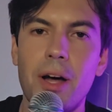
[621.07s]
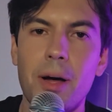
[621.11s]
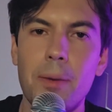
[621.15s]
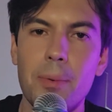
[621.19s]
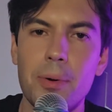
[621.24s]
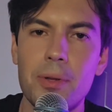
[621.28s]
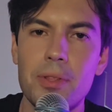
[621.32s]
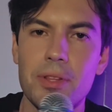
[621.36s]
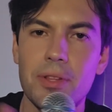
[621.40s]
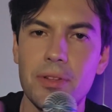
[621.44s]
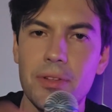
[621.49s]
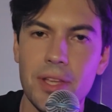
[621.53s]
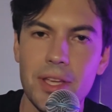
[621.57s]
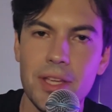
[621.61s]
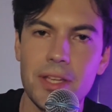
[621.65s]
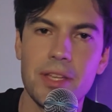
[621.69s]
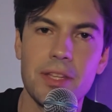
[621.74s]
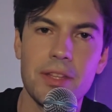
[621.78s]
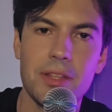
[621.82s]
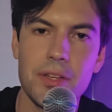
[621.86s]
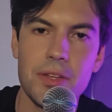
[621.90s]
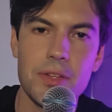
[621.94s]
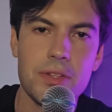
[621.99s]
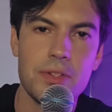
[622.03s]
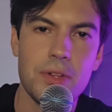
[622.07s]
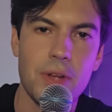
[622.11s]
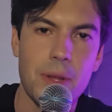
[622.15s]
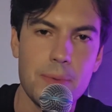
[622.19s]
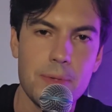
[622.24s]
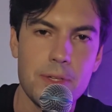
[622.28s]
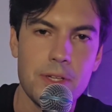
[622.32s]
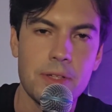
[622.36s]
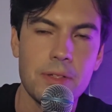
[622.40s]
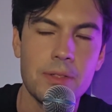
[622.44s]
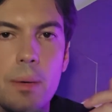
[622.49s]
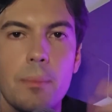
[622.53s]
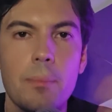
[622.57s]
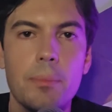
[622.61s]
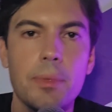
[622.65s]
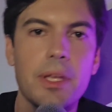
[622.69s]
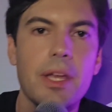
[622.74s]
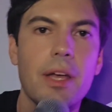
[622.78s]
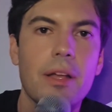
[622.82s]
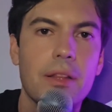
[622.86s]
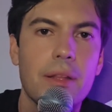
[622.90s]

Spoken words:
I'll put the link in the description. But yeah,